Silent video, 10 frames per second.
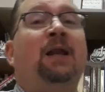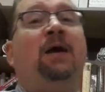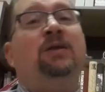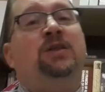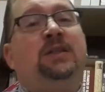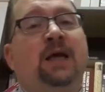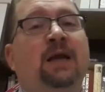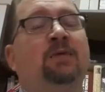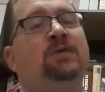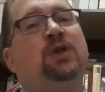I just kind
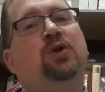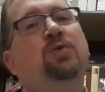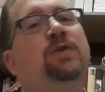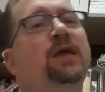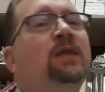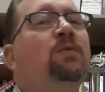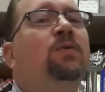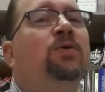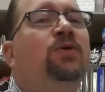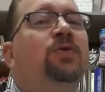of, it was a new thing that we
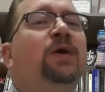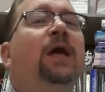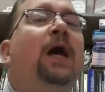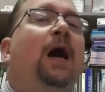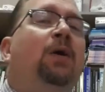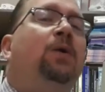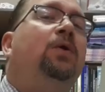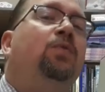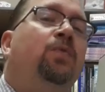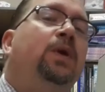were doing. I want
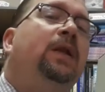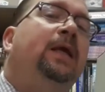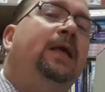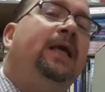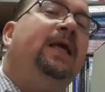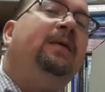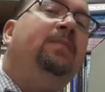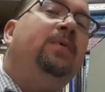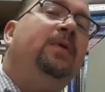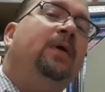to really
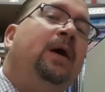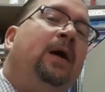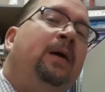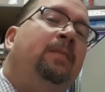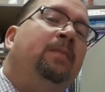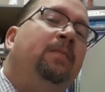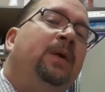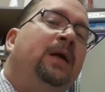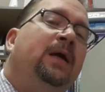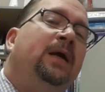keep
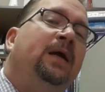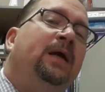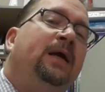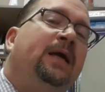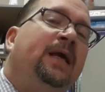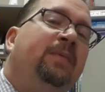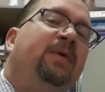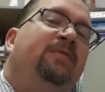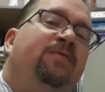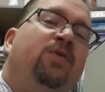
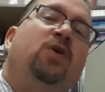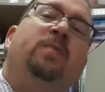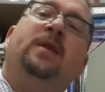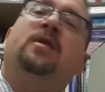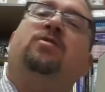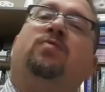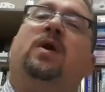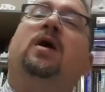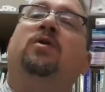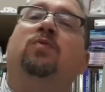it firm at the
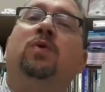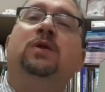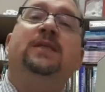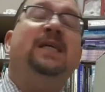300 words.